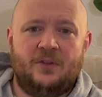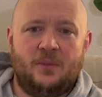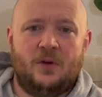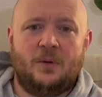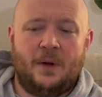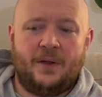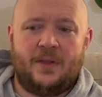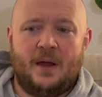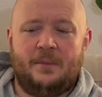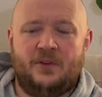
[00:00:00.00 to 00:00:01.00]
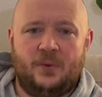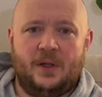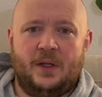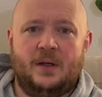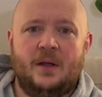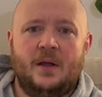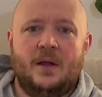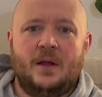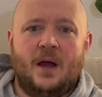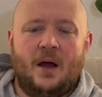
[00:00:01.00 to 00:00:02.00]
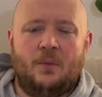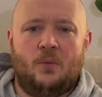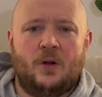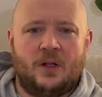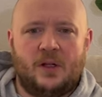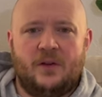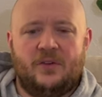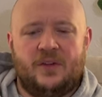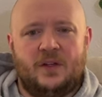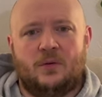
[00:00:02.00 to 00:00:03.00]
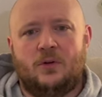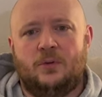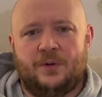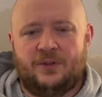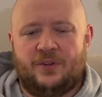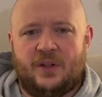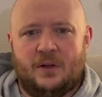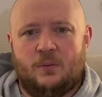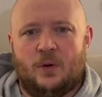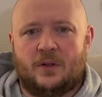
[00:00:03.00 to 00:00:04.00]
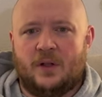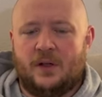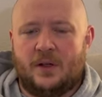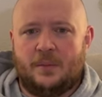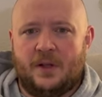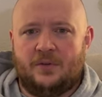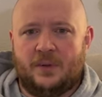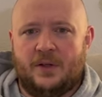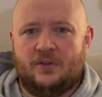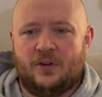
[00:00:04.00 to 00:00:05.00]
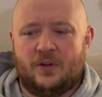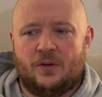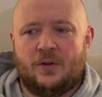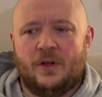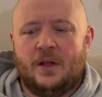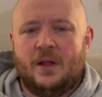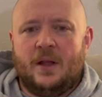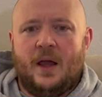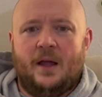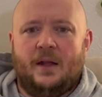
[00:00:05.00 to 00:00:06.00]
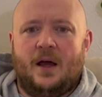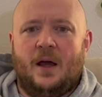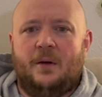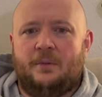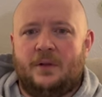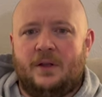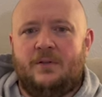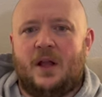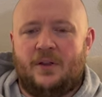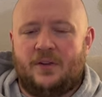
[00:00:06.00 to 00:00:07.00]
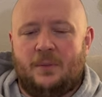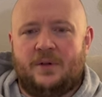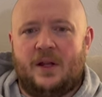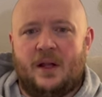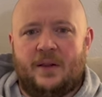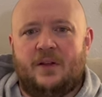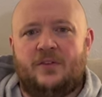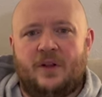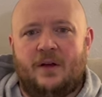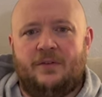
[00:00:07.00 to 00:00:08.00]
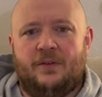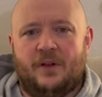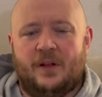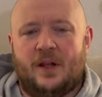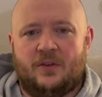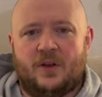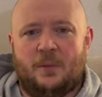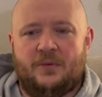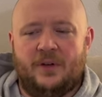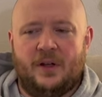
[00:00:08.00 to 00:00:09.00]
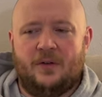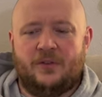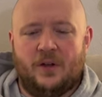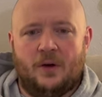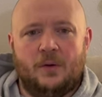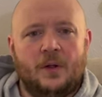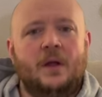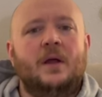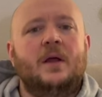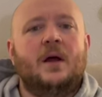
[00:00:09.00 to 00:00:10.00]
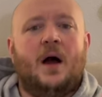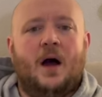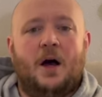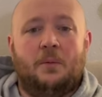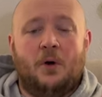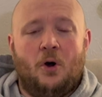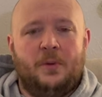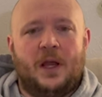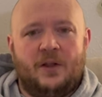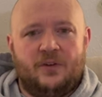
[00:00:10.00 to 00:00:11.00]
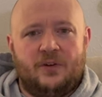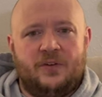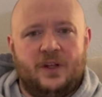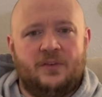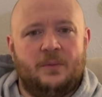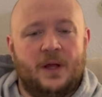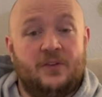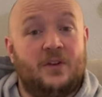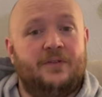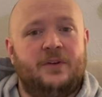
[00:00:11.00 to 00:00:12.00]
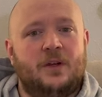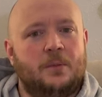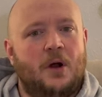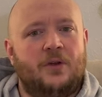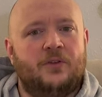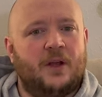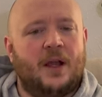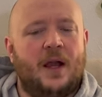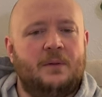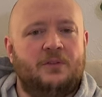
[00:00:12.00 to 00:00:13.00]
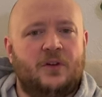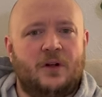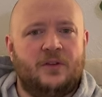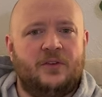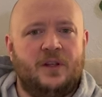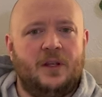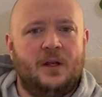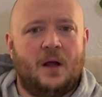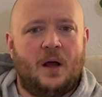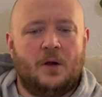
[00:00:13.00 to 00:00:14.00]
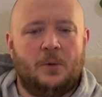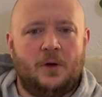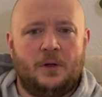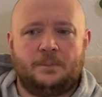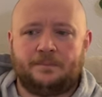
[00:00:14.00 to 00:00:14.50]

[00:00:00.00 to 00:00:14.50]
more about that between um, working in the sneaker room and just getting work done in the basement in general and um, give you guys an update on that stuff in the next couple videos. So um, hope you guys are seeing some nice stuff in your malls like I'm starting to see in our mall.